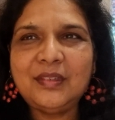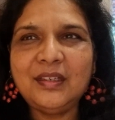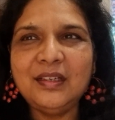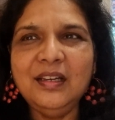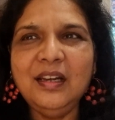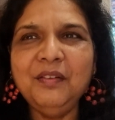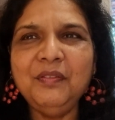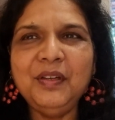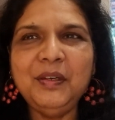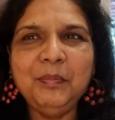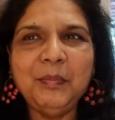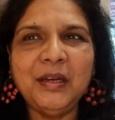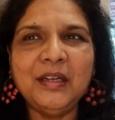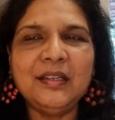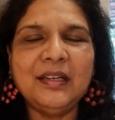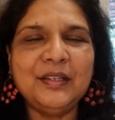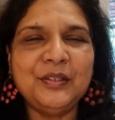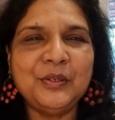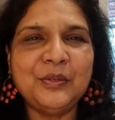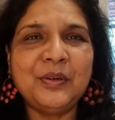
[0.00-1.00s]
lovely
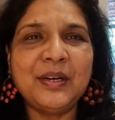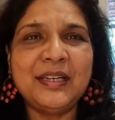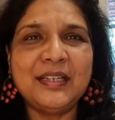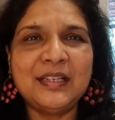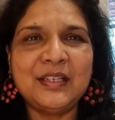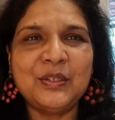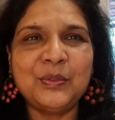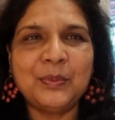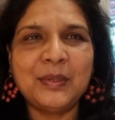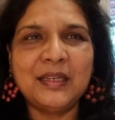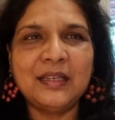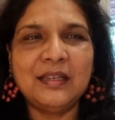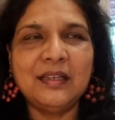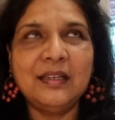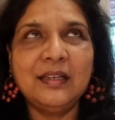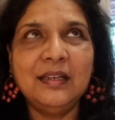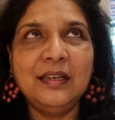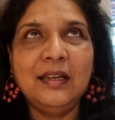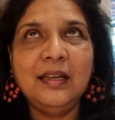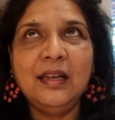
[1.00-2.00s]
market to write as well.
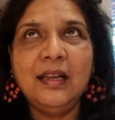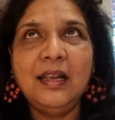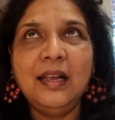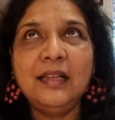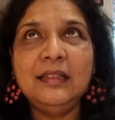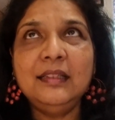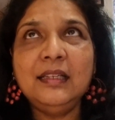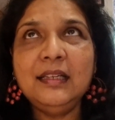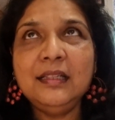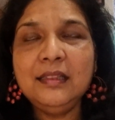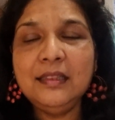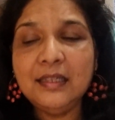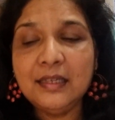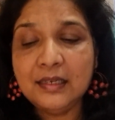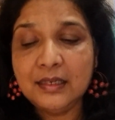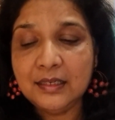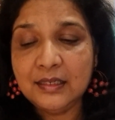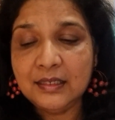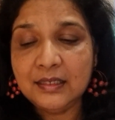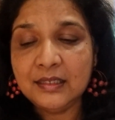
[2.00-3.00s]
And then
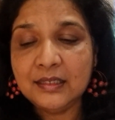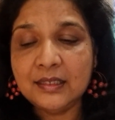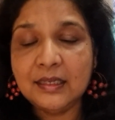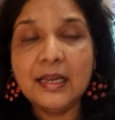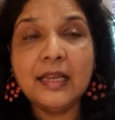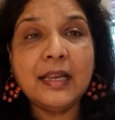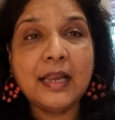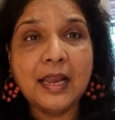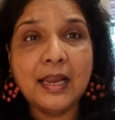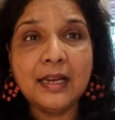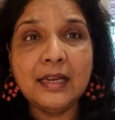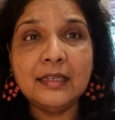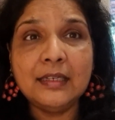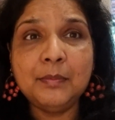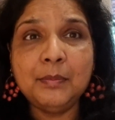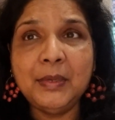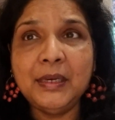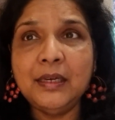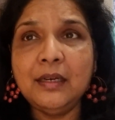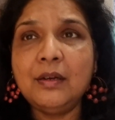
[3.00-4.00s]
there is like
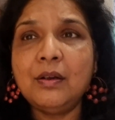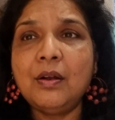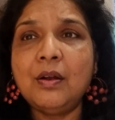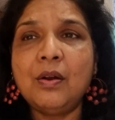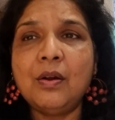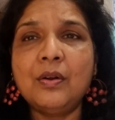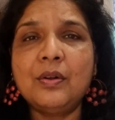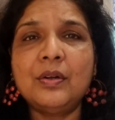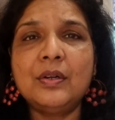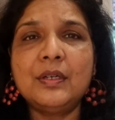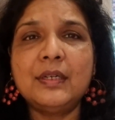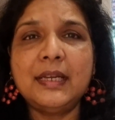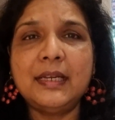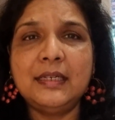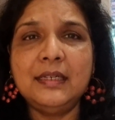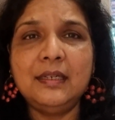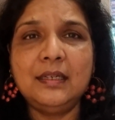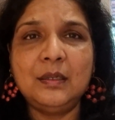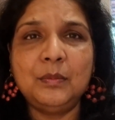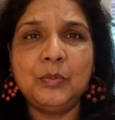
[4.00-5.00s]
academic or
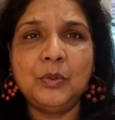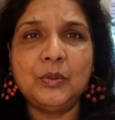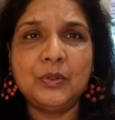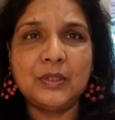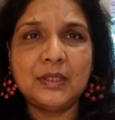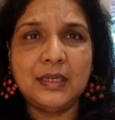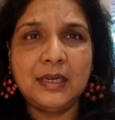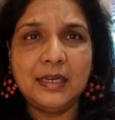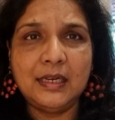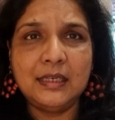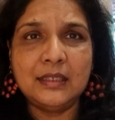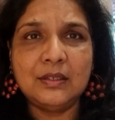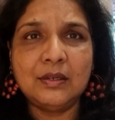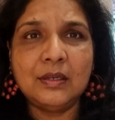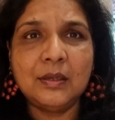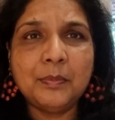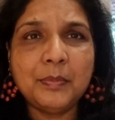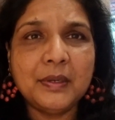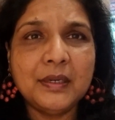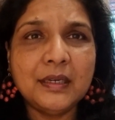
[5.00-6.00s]
technical books, like it's
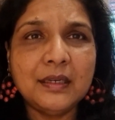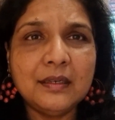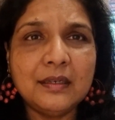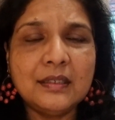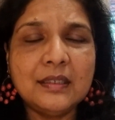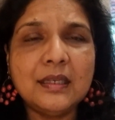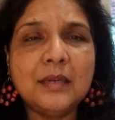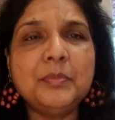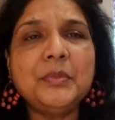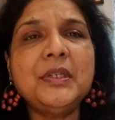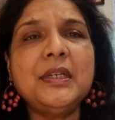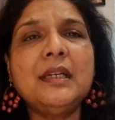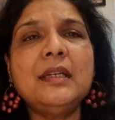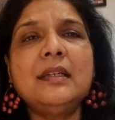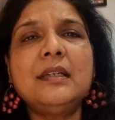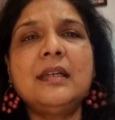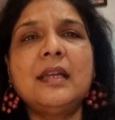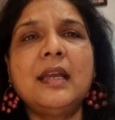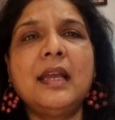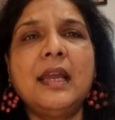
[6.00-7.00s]
on a particular
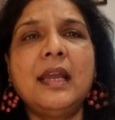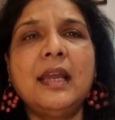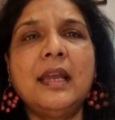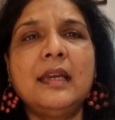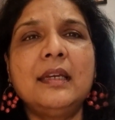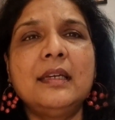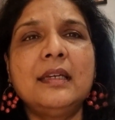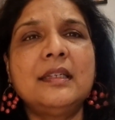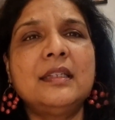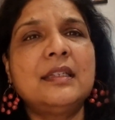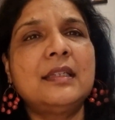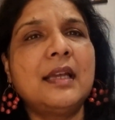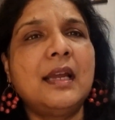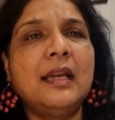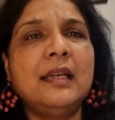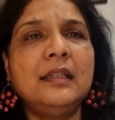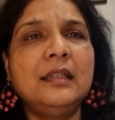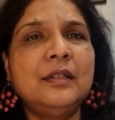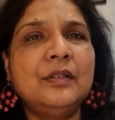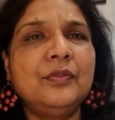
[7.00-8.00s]
subject, and it's
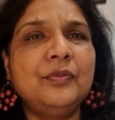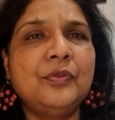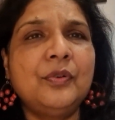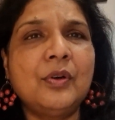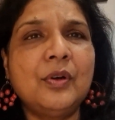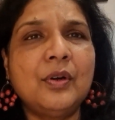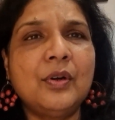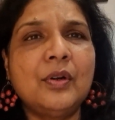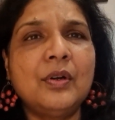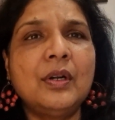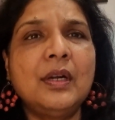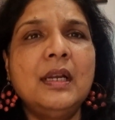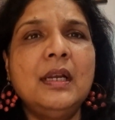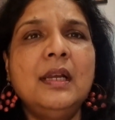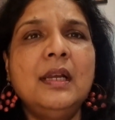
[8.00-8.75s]
either for